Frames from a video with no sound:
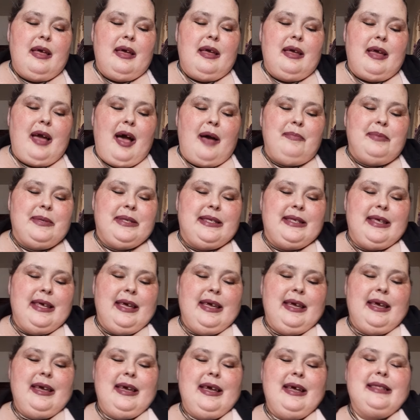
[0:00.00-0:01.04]
Yep,
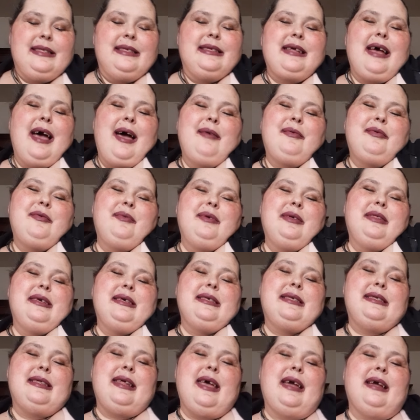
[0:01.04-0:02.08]
see, it's time to
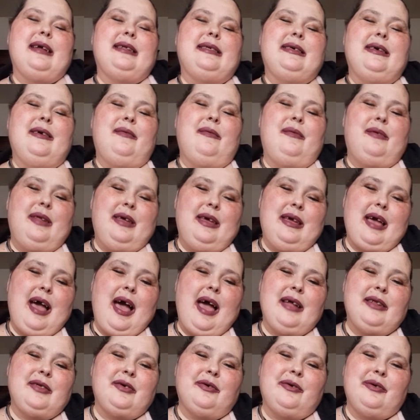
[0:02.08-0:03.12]
release negativity.
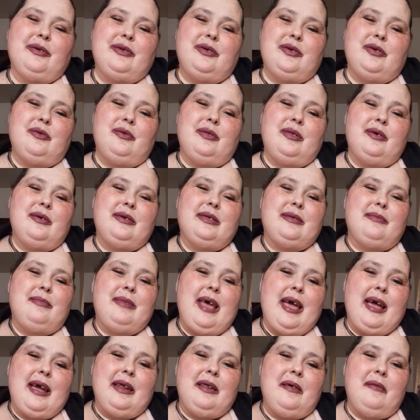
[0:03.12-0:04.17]
I told you there's some
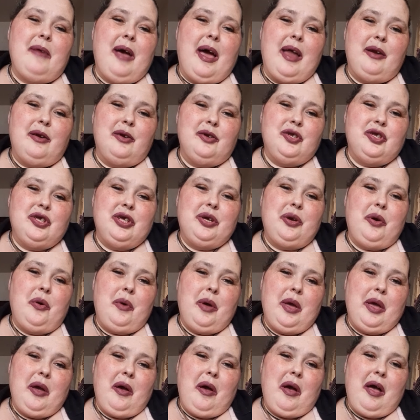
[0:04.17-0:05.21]
negative energy
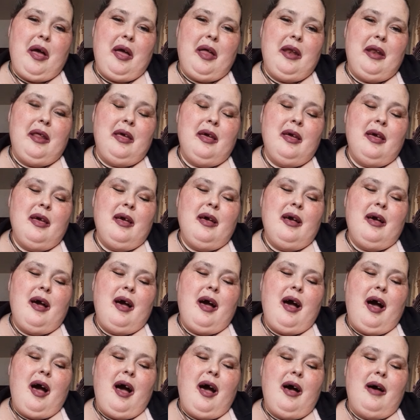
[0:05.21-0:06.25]
going on.
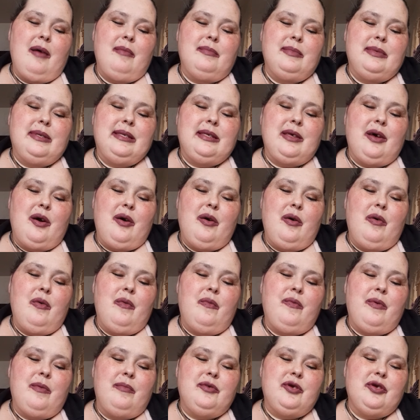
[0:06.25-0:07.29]

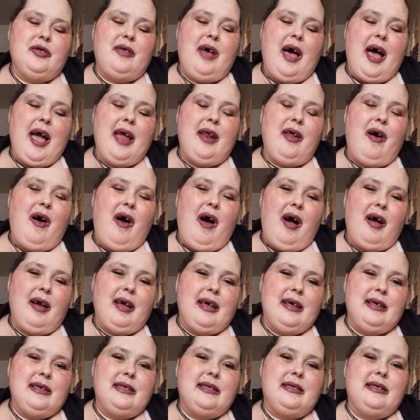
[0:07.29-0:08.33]
So from July to
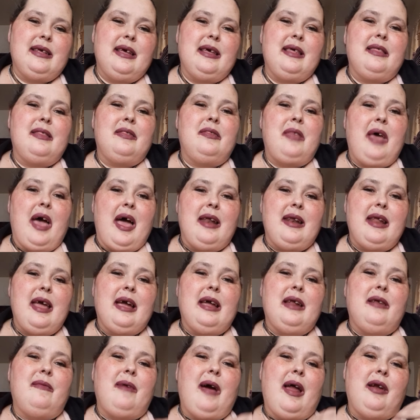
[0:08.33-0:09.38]
August, that
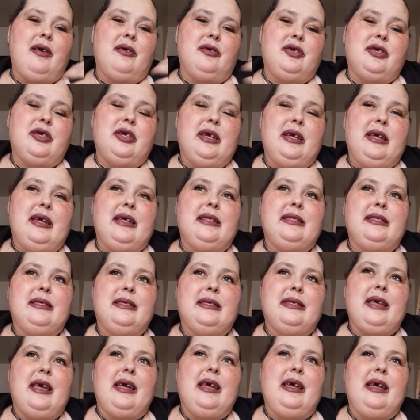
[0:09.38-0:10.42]
negative energy,
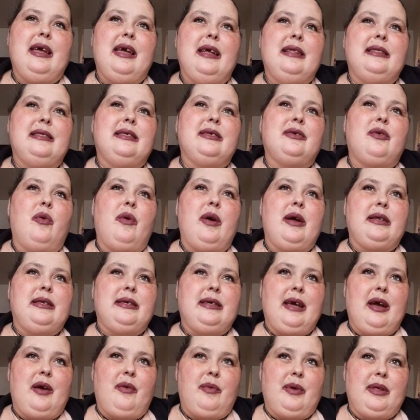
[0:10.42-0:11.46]
it's going to
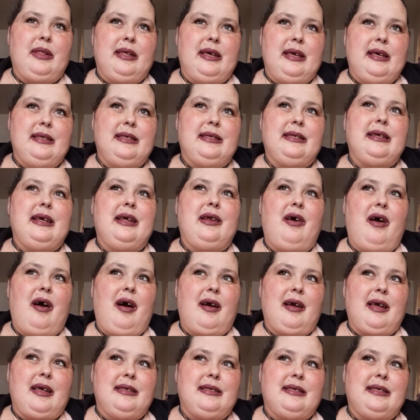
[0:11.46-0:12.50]
get released in
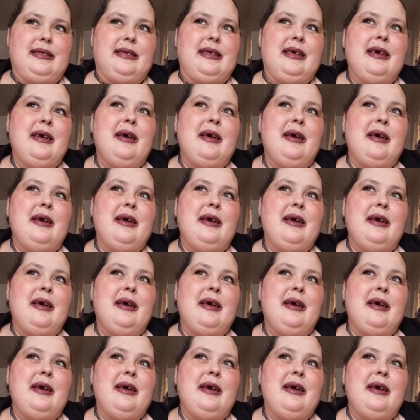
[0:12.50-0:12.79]
August,